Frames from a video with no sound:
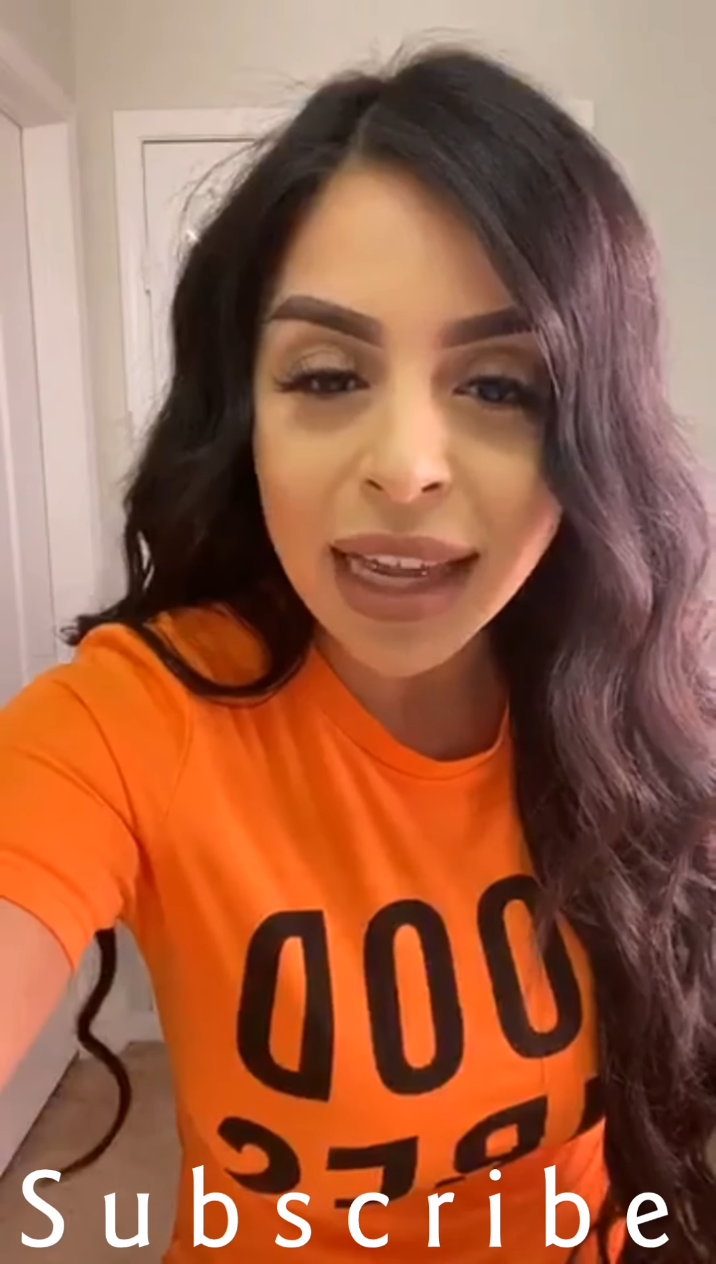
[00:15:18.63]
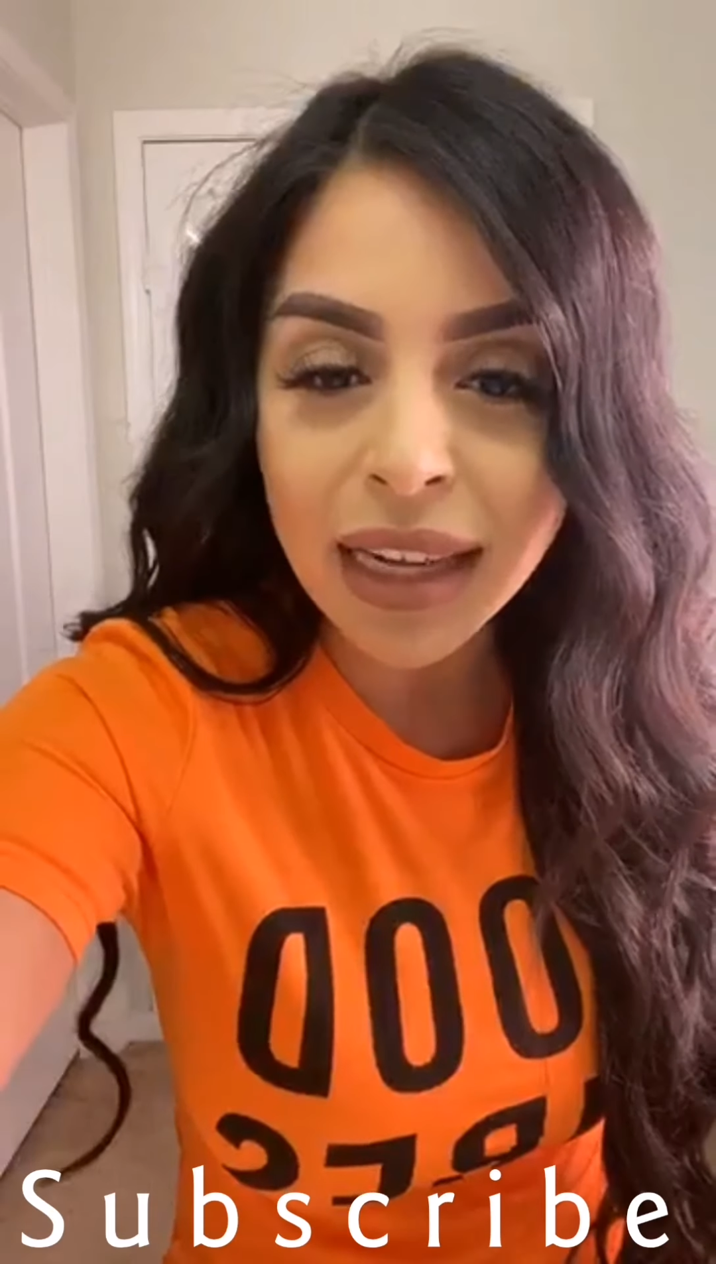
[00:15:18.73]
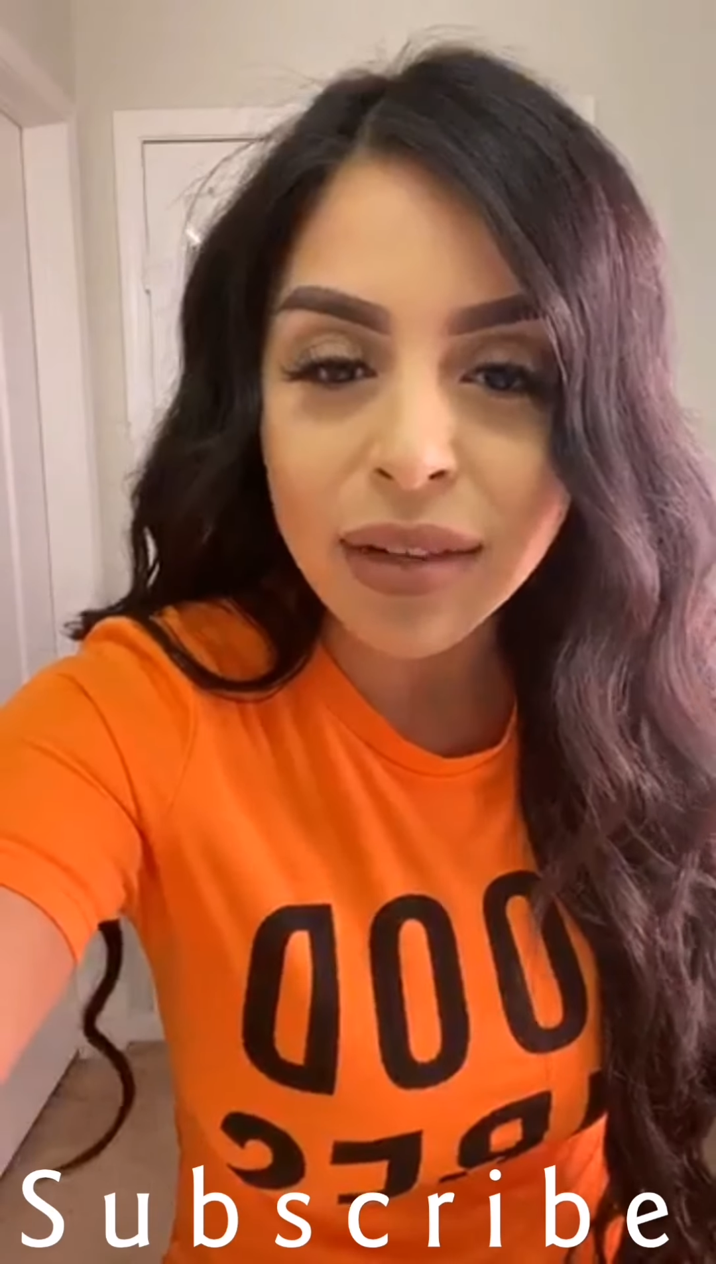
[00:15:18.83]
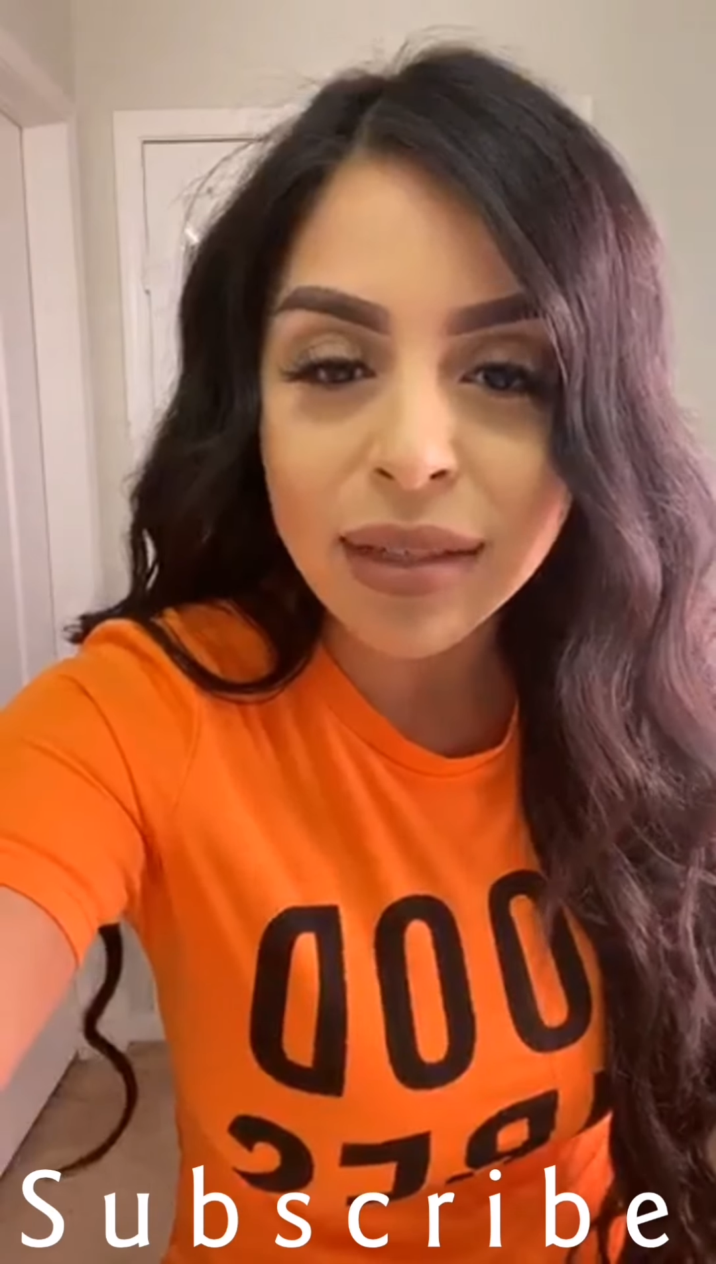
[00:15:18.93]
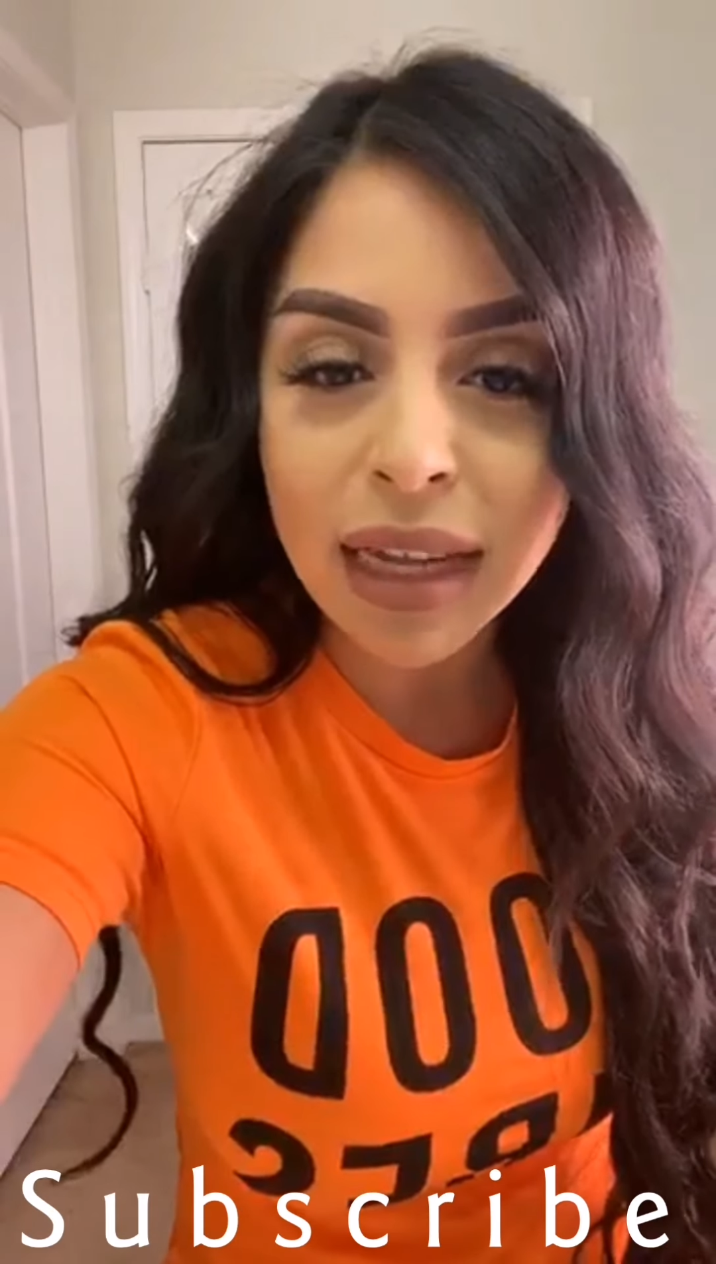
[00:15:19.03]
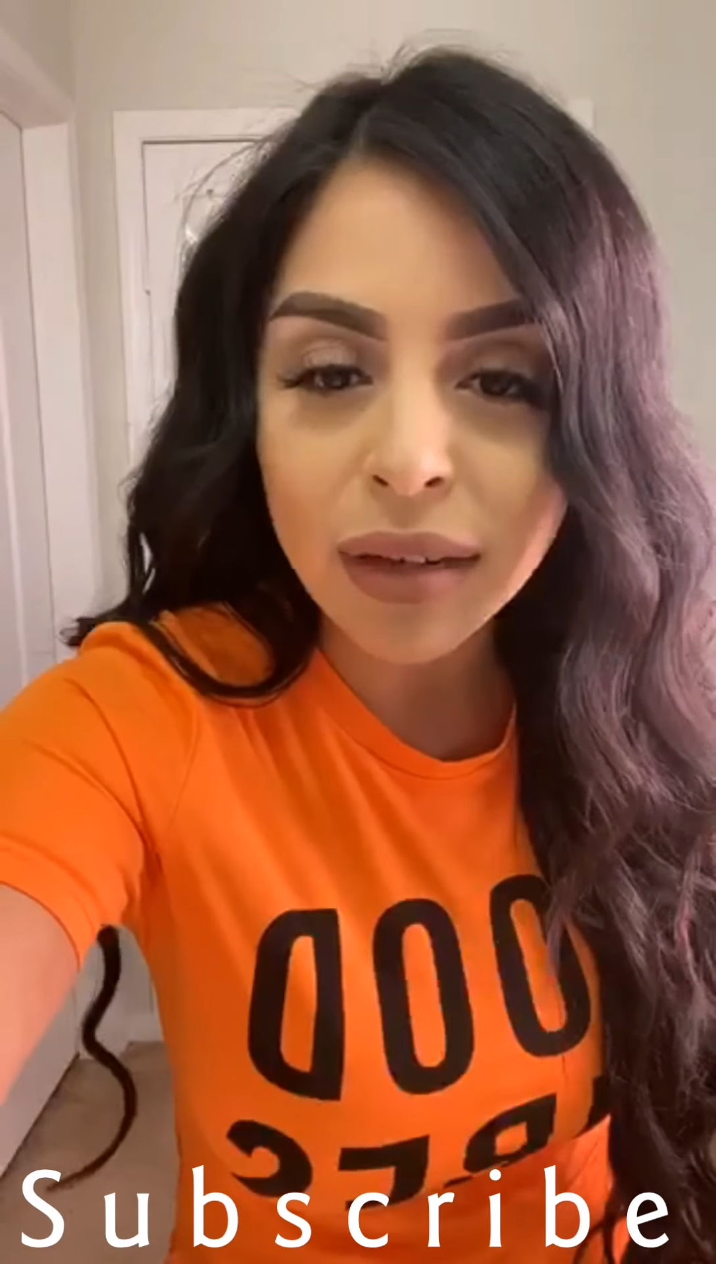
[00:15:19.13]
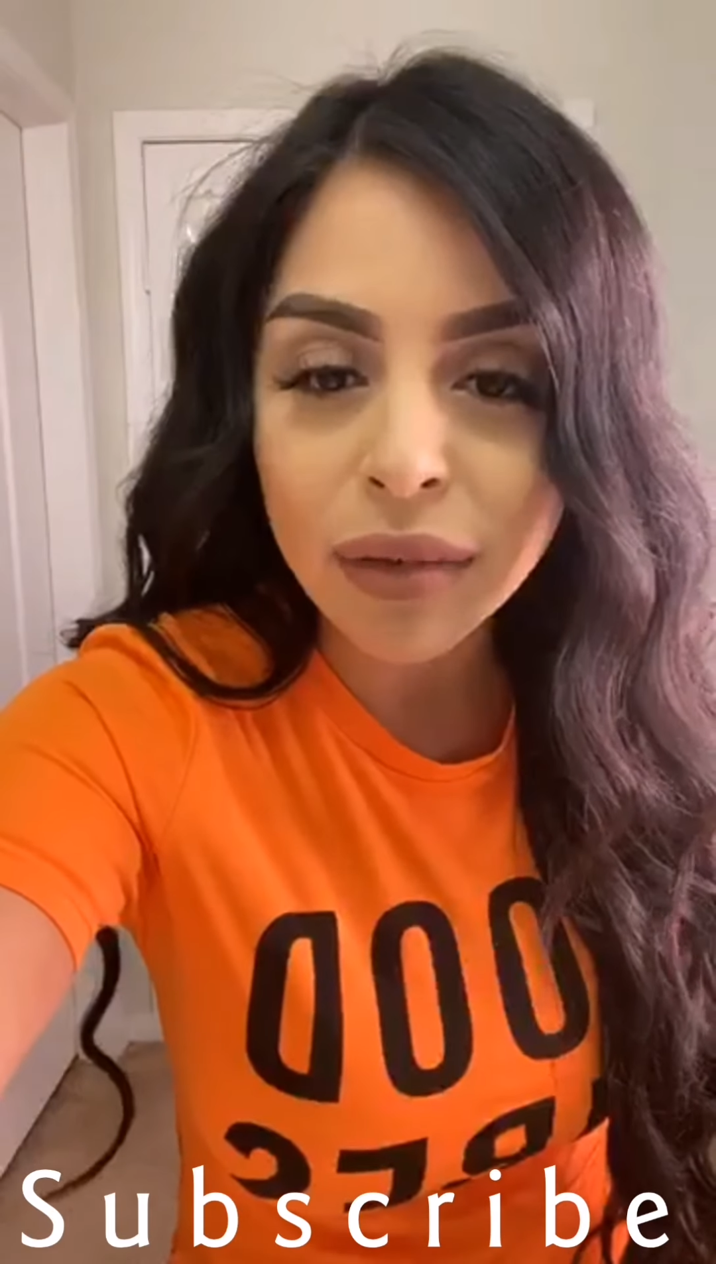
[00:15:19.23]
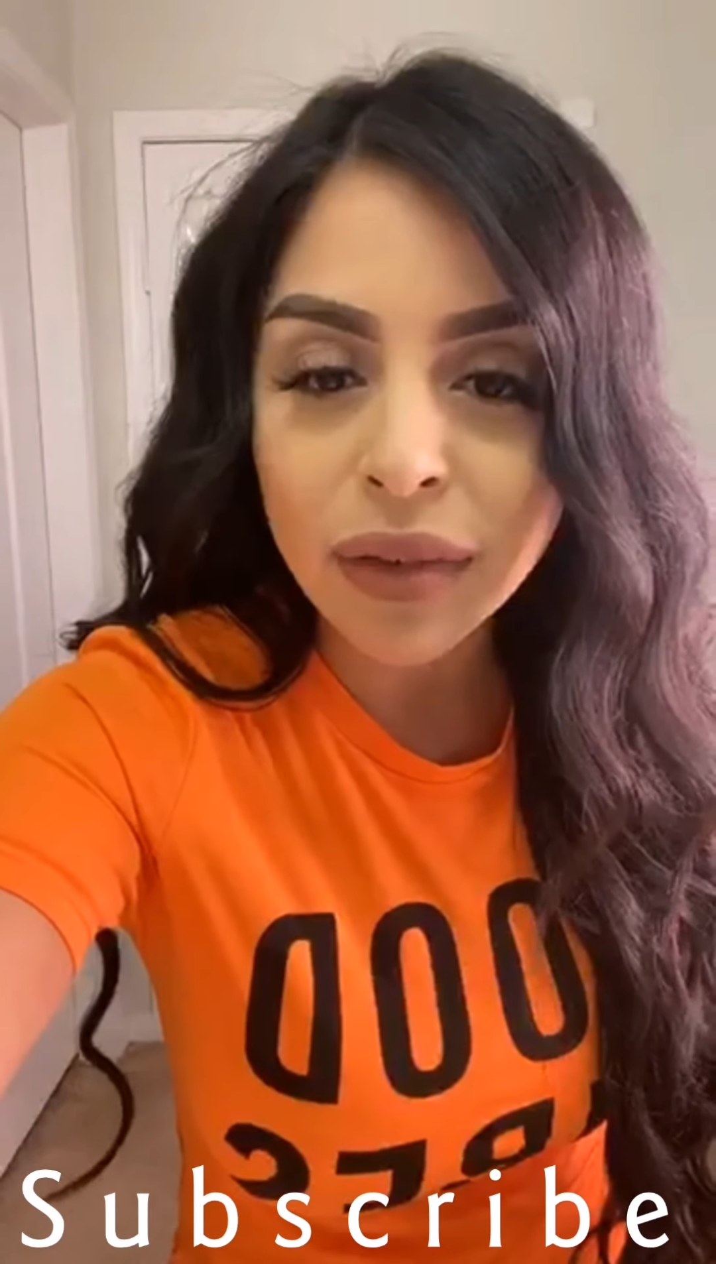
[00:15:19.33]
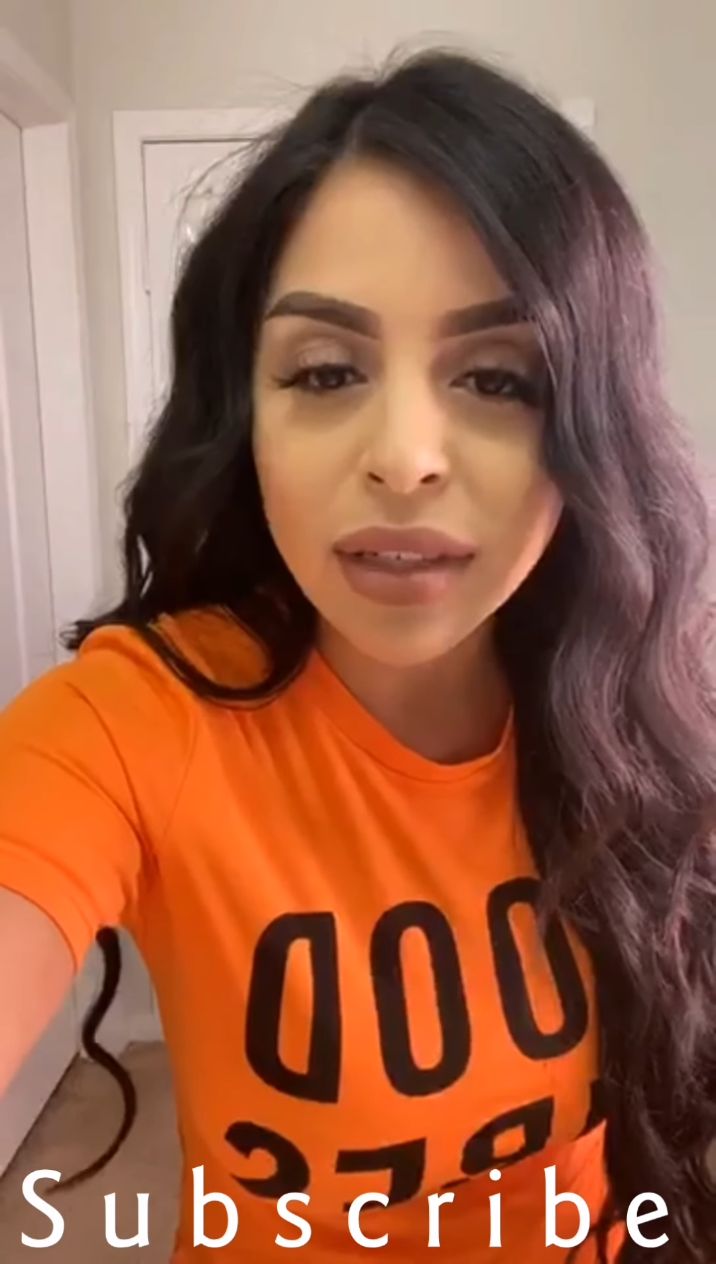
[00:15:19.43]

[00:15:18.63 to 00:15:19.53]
Thank you, Sandra,